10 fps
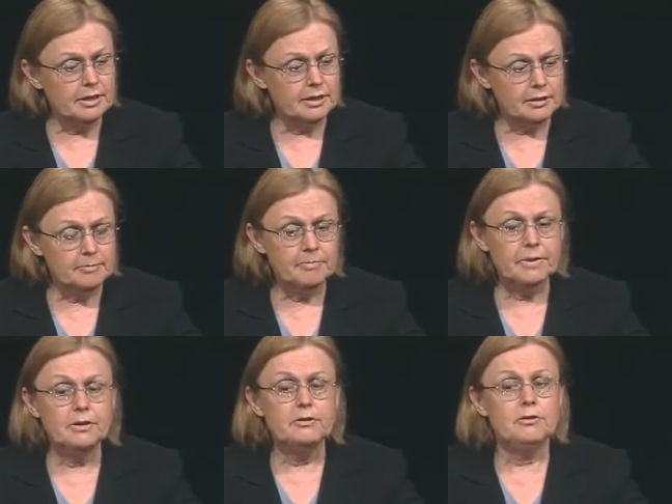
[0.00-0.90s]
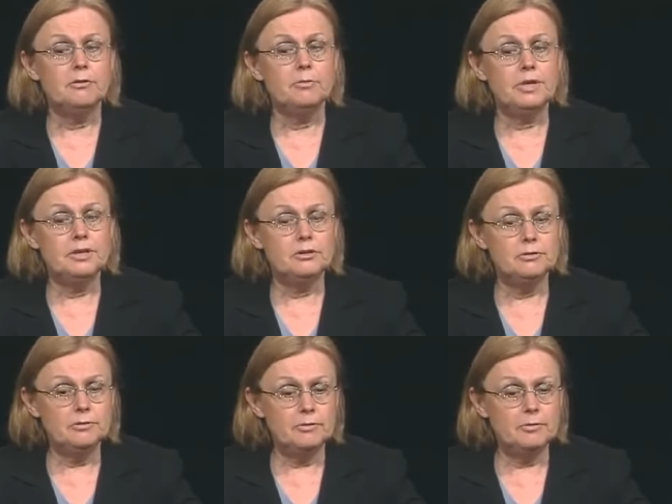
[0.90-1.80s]
Um, you know, we
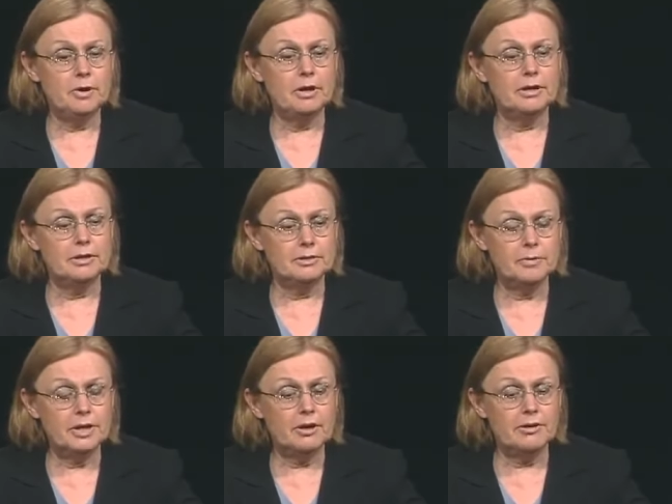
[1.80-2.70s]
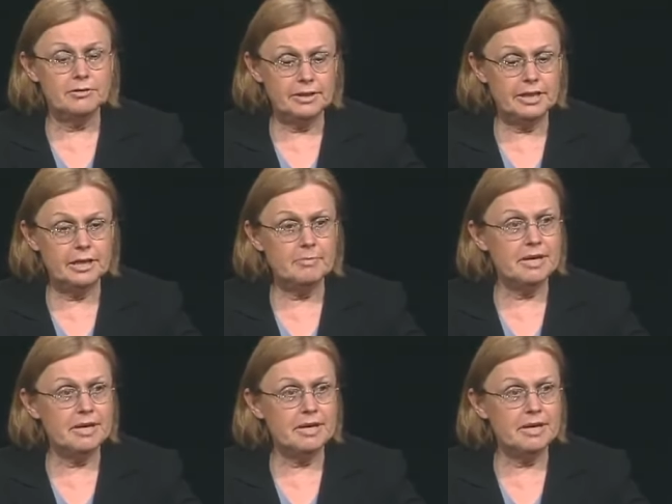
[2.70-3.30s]
do, uh, we are thinking